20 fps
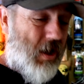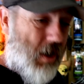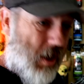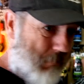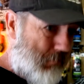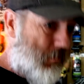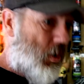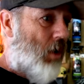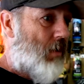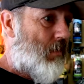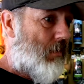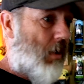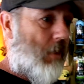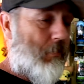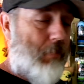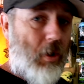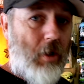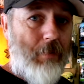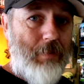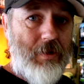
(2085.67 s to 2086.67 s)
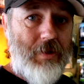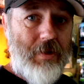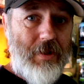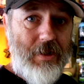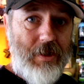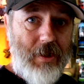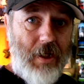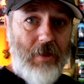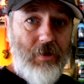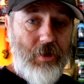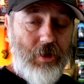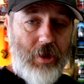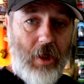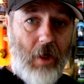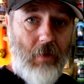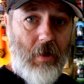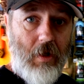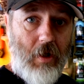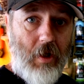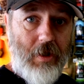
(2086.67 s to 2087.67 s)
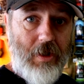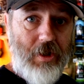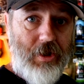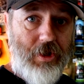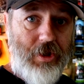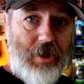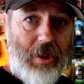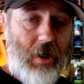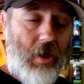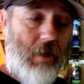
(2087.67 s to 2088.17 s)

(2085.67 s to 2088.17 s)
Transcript: I purposely don't show a lot of shit